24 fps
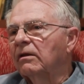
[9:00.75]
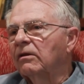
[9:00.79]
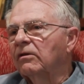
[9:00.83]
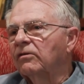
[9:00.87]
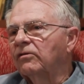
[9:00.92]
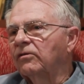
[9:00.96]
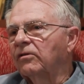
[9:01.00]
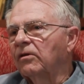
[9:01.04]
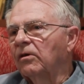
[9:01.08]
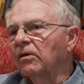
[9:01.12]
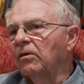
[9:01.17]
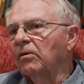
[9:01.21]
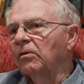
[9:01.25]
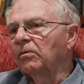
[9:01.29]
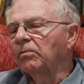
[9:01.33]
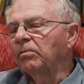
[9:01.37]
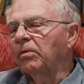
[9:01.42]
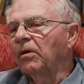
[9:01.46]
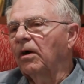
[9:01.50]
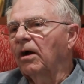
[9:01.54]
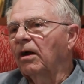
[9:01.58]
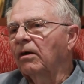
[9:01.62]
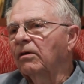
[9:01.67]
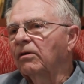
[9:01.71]
So
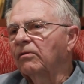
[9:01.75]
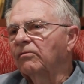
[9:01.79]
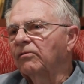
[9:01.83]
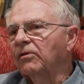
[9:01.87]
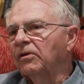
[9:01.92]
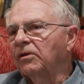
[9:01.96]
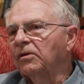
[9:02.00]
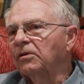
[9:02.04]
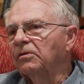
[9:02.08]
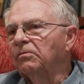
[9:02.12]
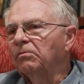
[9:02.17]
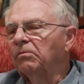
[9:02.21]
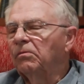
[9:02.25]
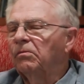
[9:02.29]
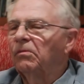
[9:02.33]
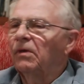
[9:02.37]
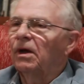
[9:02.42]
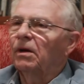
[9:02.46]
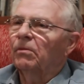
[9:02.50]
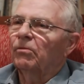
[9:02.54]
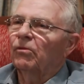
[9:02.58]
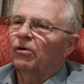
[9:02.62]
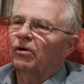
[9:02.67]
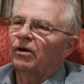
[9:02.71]
part of the
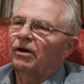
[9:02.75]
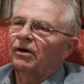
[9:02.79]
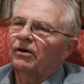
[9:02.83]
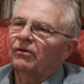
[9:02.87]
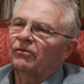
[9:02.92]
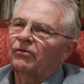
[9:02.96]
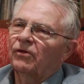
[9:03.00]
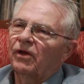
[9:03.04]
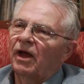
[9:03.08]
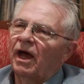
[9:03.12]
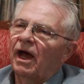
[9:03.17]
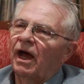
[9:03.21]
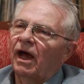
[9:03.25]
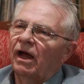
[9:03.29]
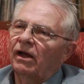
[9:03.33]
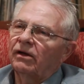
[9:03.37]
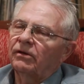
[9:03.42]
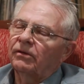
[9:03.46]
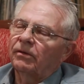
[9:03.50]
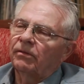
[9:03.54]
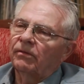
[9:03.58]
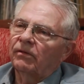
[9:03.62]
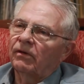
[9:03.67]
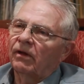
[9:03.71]
memory of
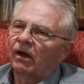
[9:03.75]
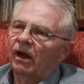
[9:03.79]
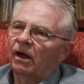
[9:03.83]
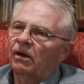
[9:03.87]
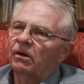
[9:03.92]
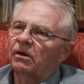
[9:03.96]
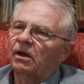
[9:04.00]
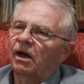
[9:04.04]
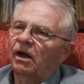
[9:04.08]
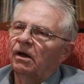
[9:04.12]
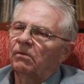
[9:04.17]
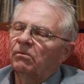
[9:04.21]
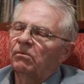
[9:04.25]
that, I